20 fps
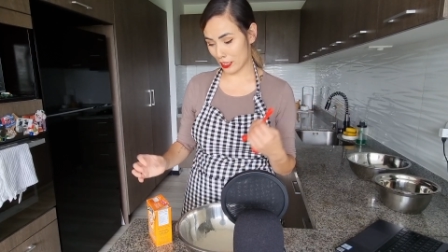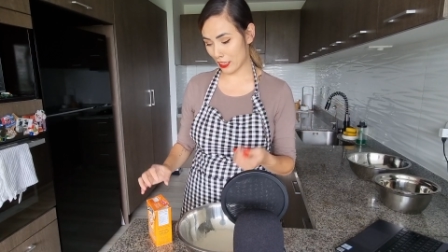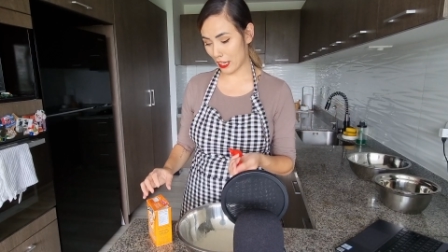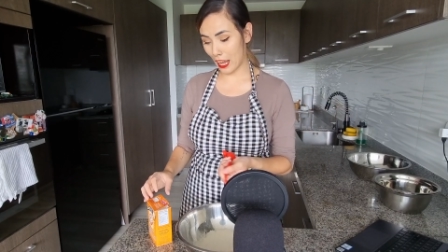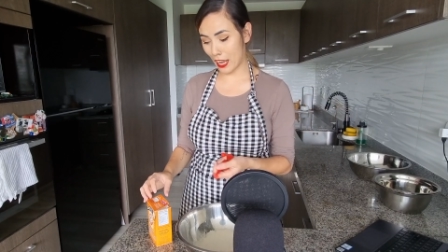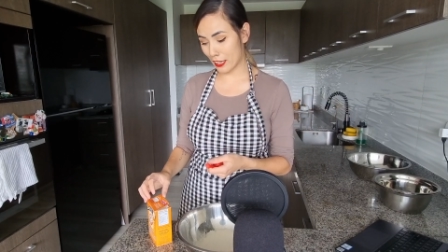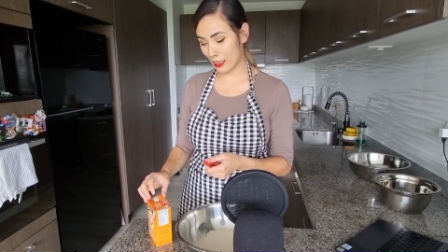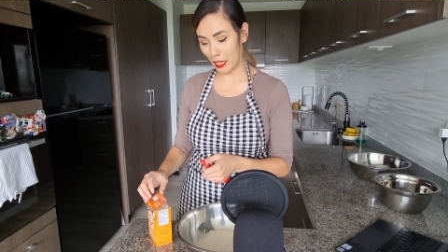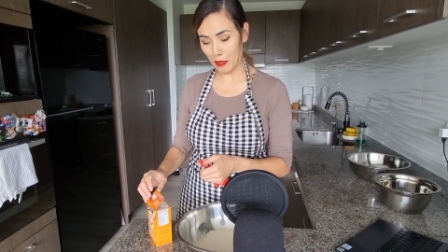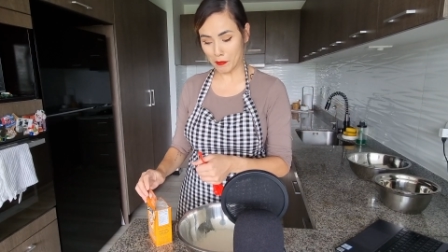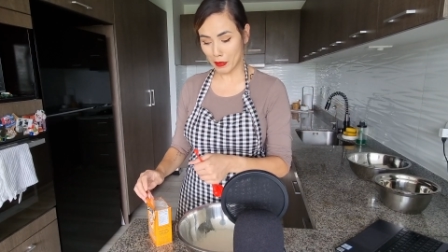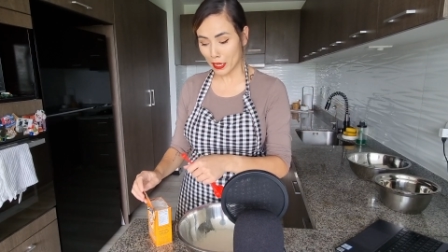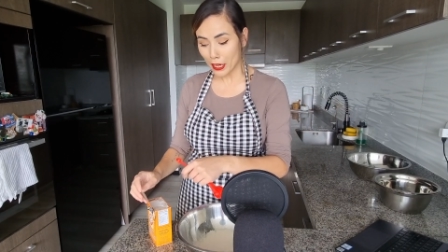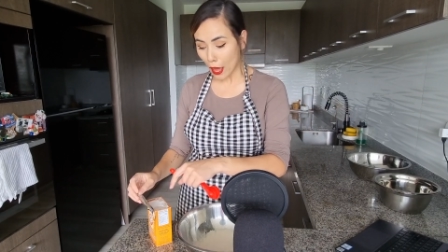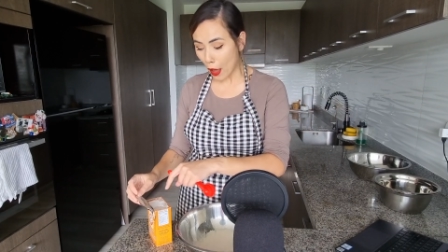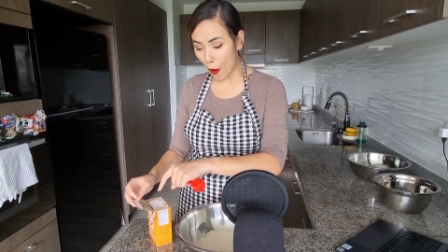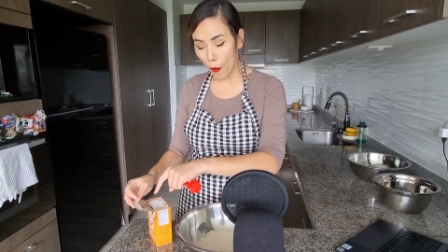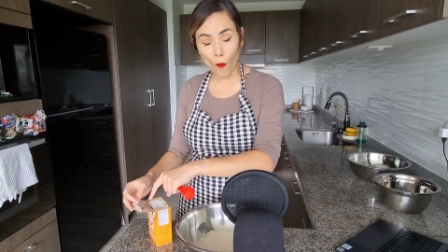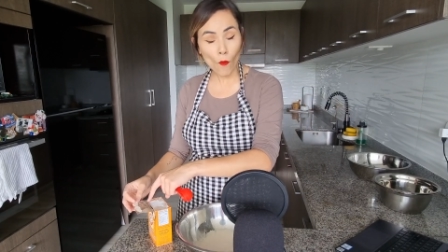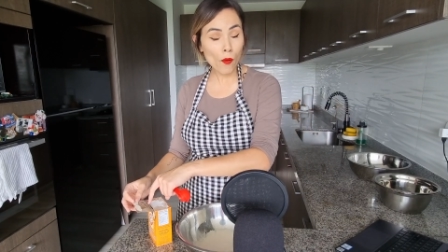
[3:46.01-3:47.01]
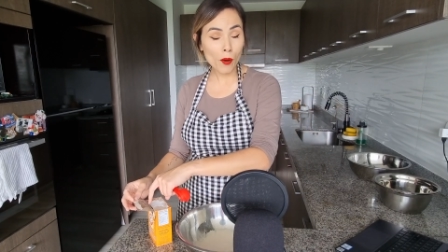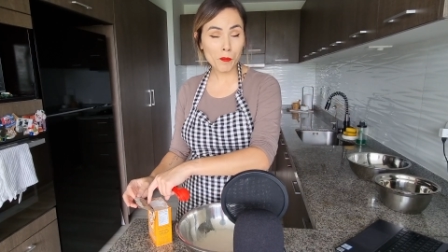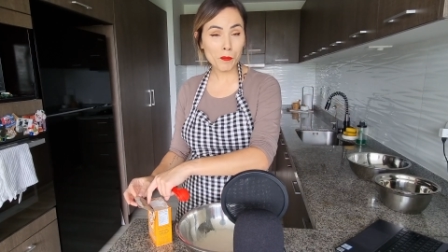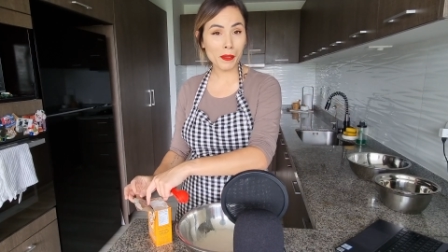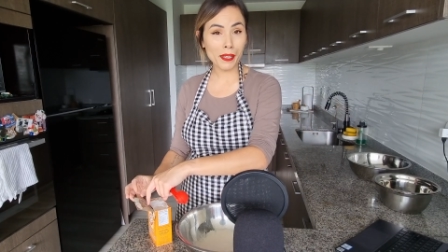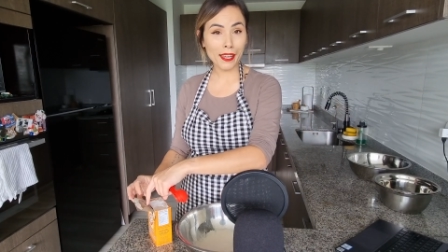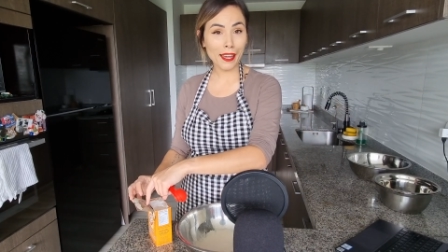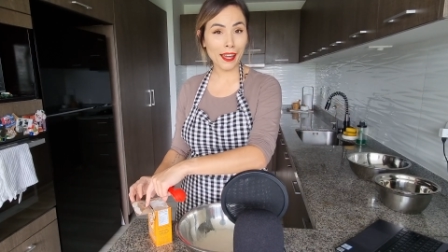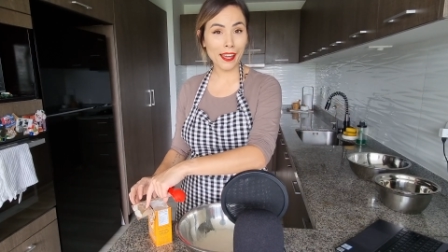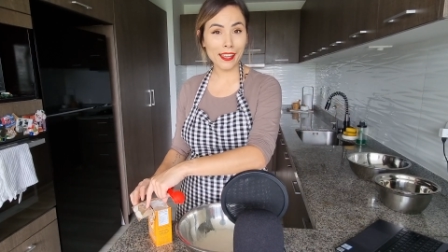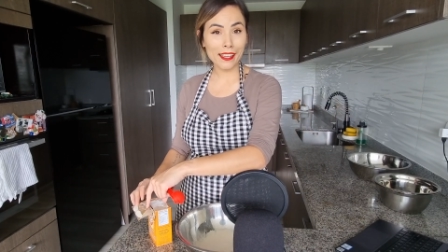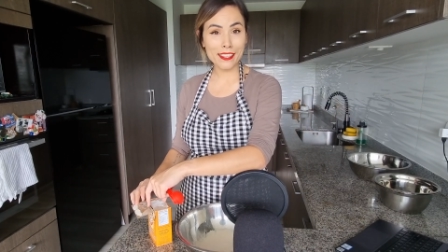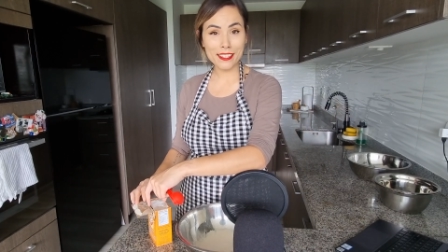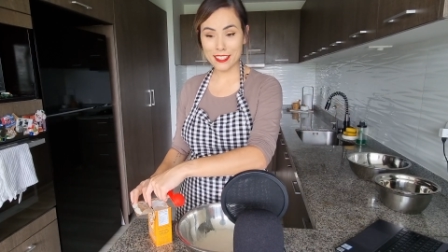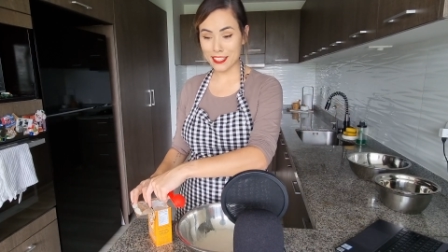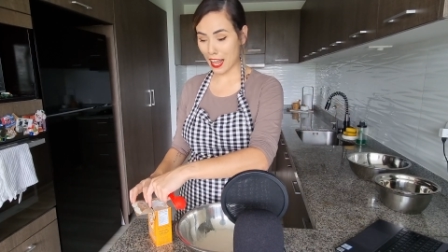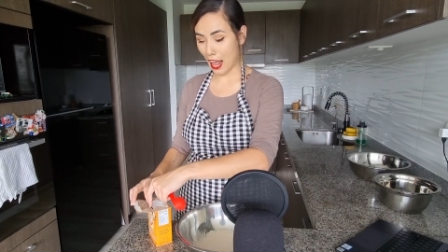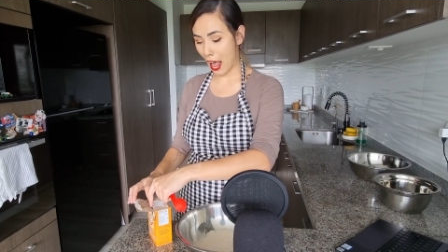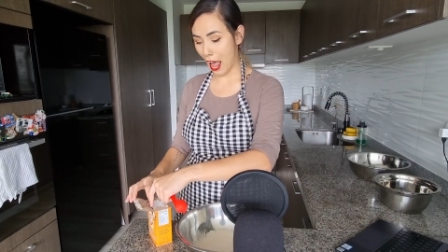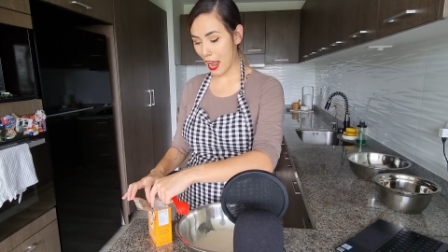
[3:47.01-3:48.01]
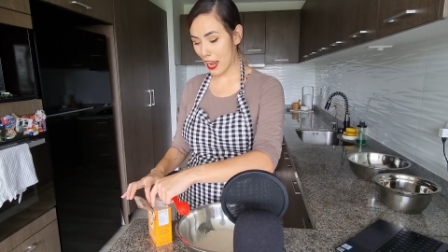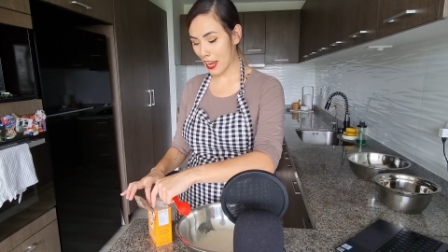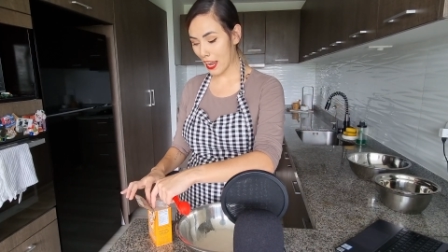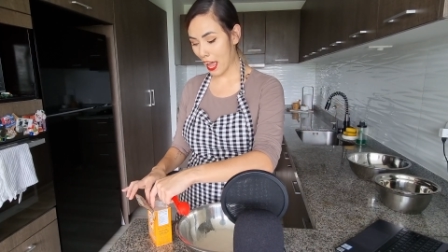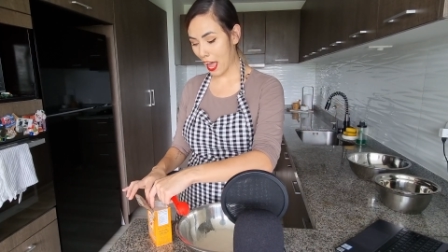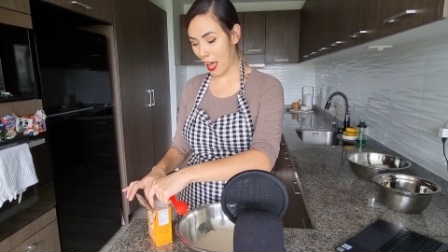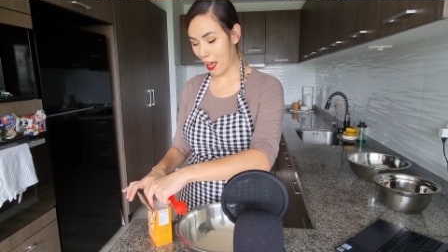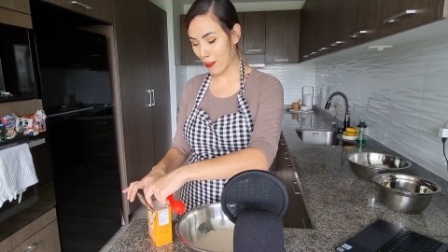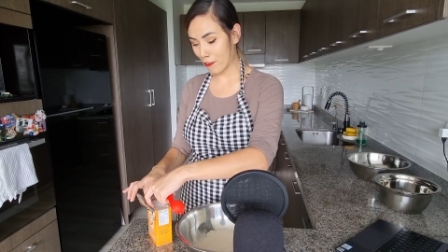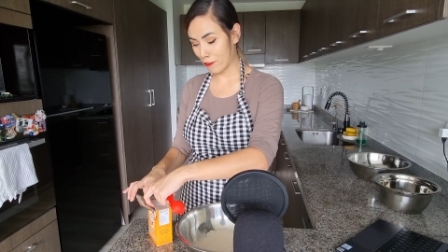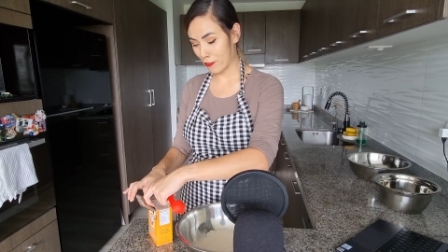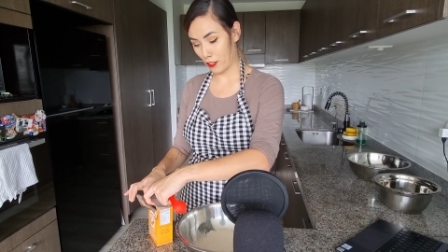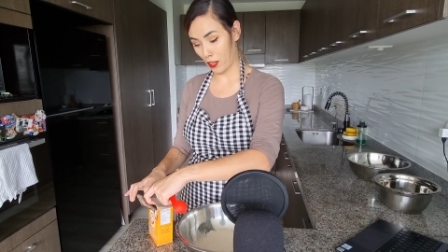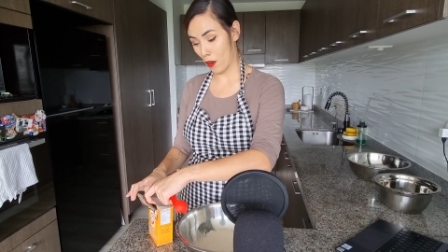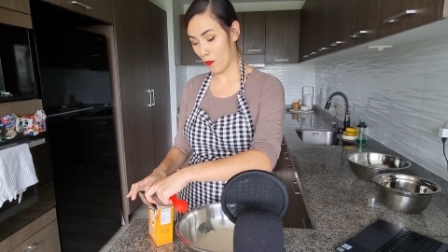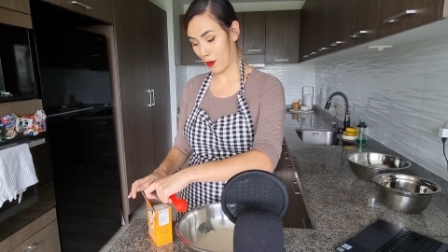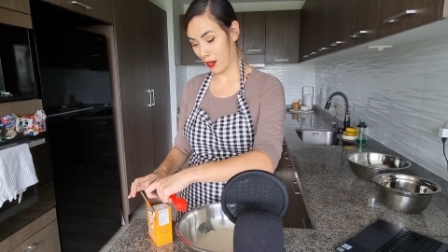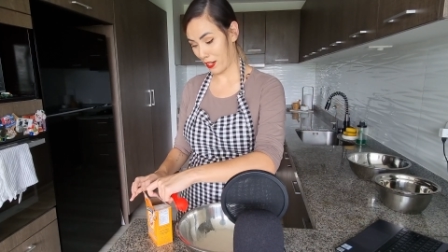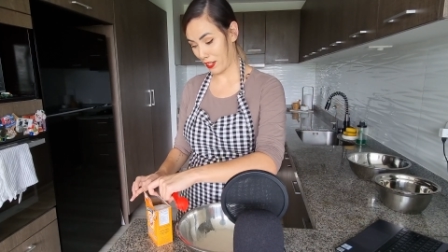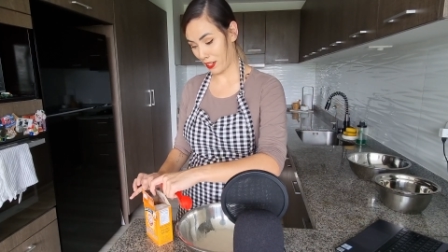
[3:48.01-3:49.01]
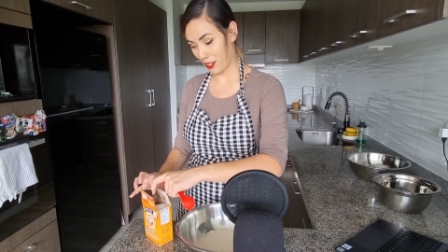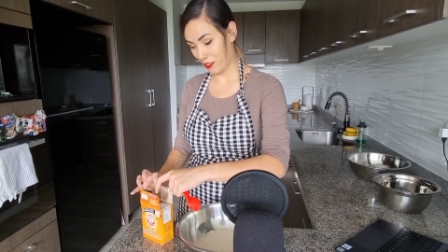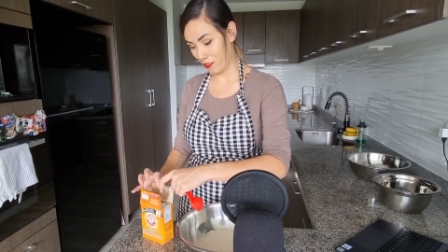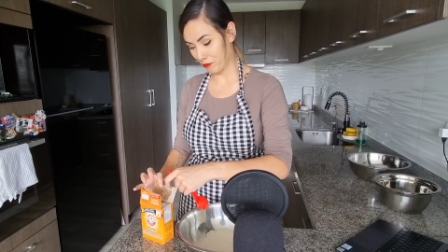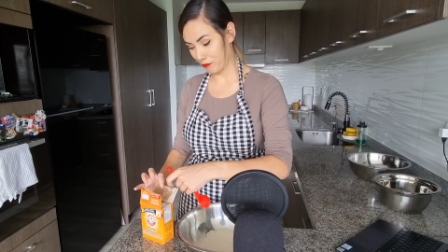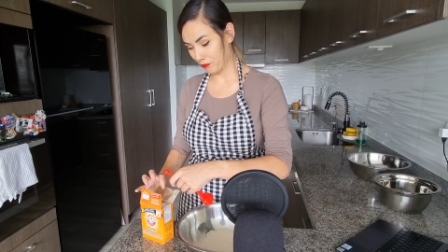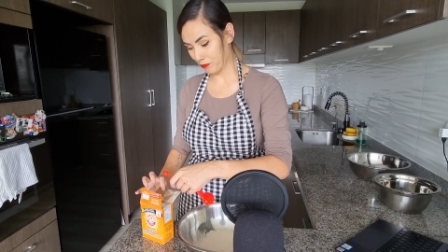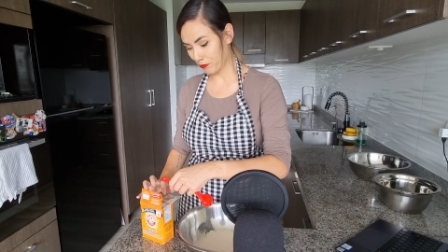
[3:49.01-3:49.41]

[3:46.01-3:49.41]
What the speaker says: like let me know because I have no idea.